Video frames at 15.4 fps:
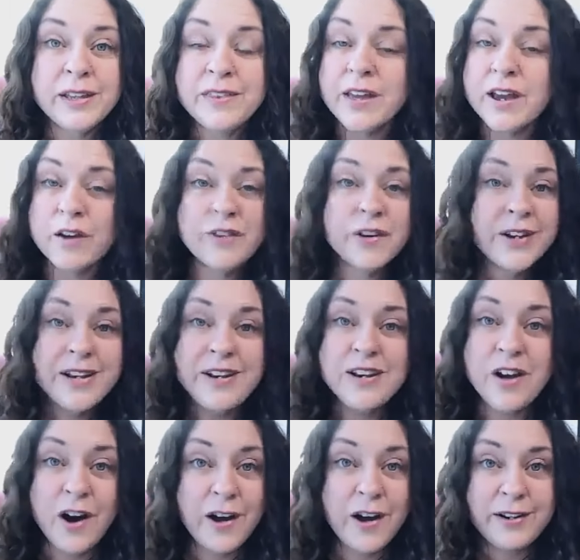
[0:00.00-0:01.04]
they are very
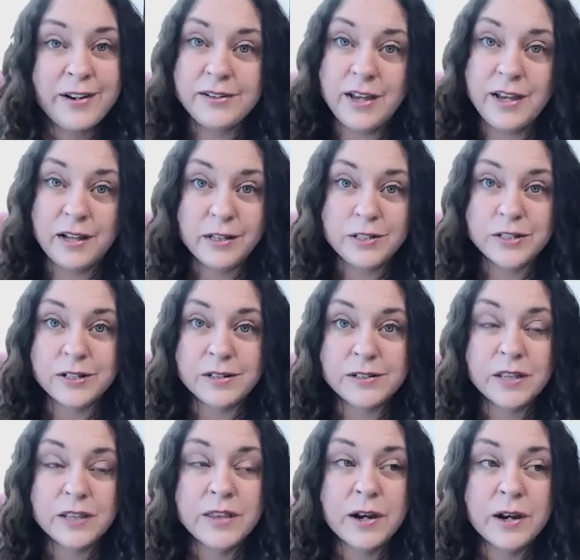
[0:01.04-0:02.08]
non-intelligent.
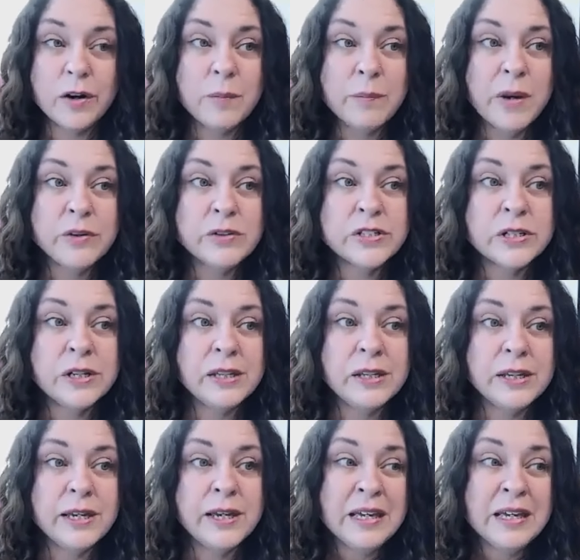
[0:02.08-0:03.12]
They're
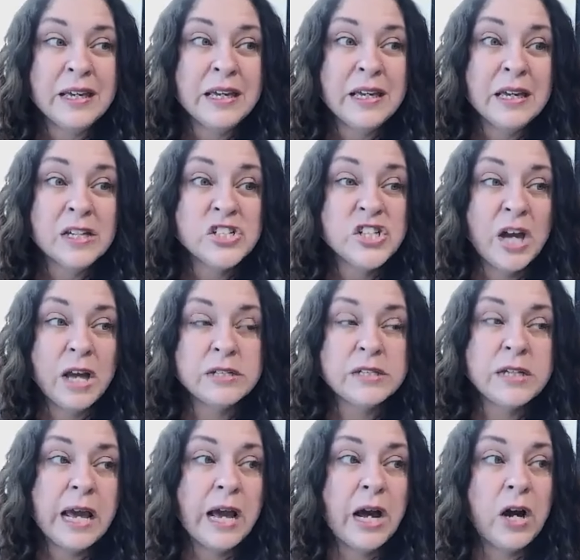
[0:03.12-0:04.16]
emotionally shut
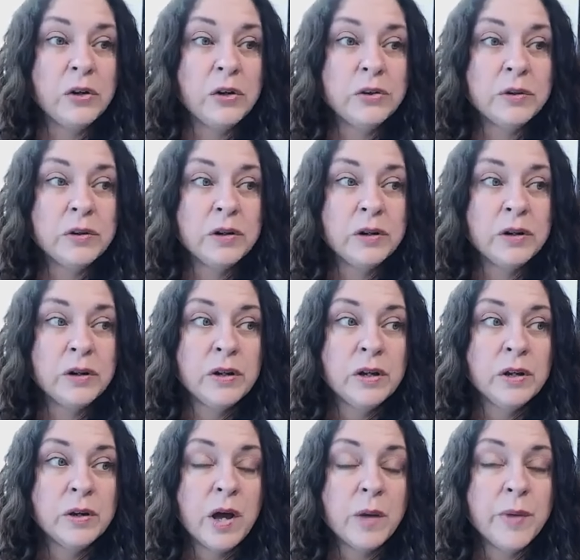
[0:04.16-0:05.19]
down,
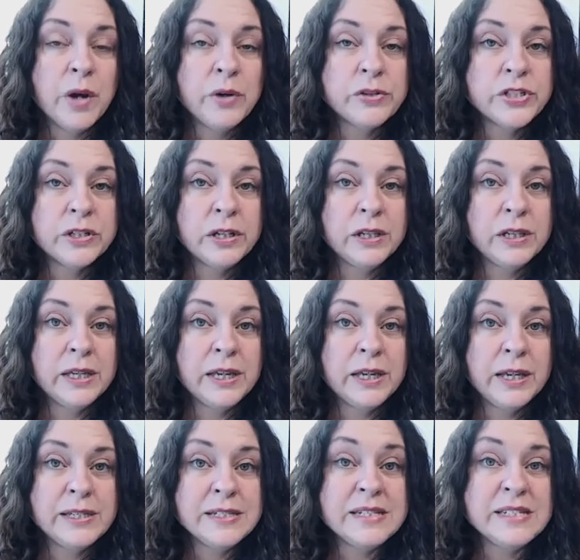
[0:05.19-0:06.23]

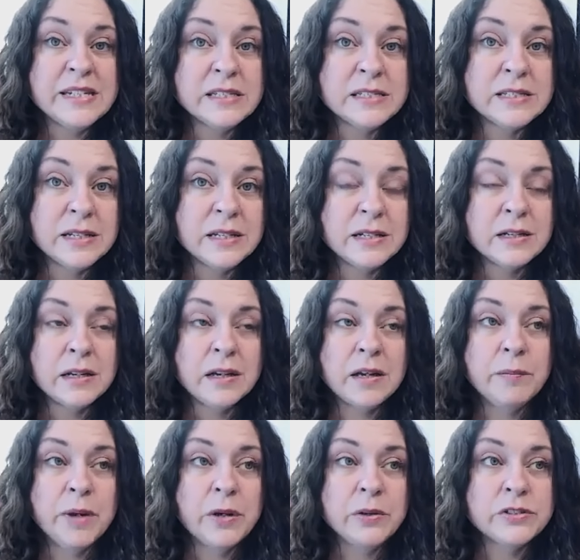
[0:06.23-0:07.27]
emotionally distant,
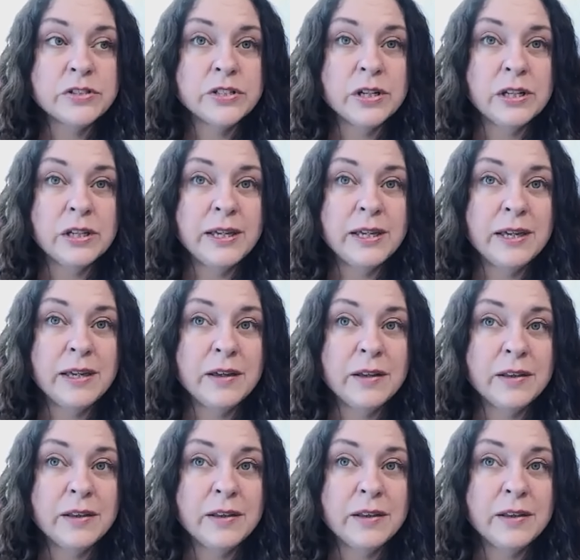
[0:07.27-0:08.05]
emotionally